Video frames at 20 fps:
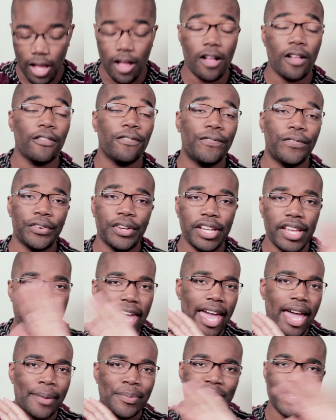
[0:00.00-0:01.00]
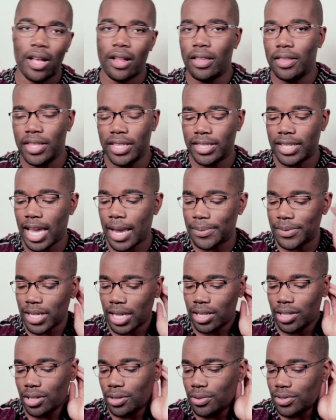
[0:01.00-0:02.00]
All free apps, all of these apps
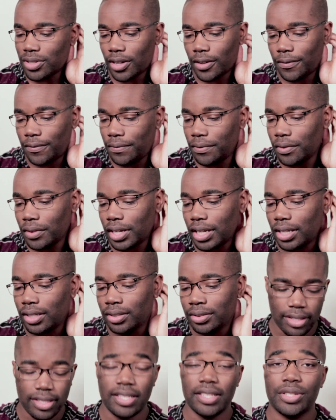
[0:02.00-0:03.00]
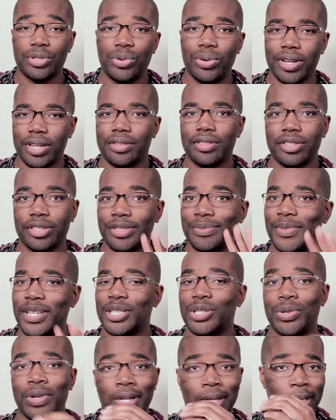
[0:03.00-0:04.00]
I use are free. This is quick, this is
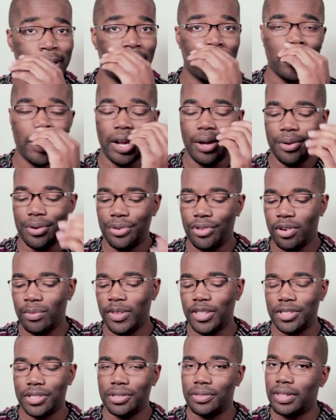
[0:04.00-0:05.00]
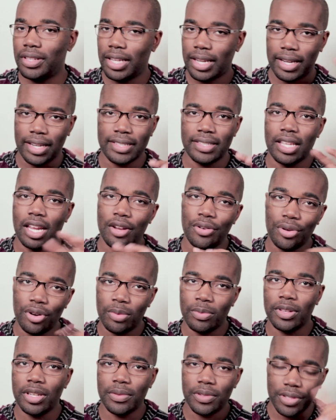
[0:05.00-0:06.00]
much quicker than what I would normally do. Like I said, I
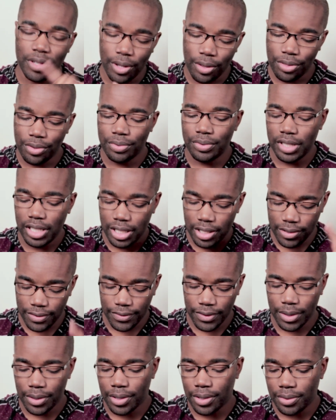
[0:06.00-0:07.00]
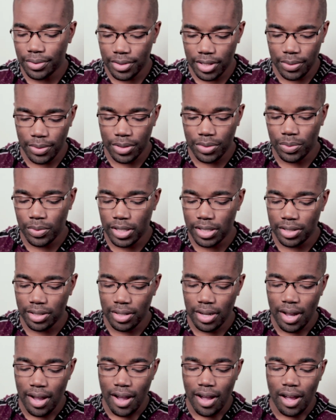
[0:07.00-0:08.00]
normally would go through each photo, see which
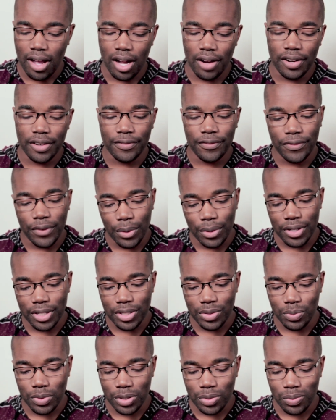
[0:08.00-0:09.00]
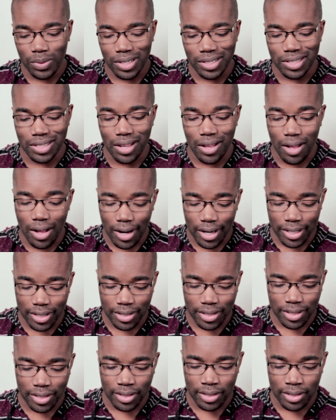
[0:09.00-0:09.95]
ones are in focus, which ones aren't.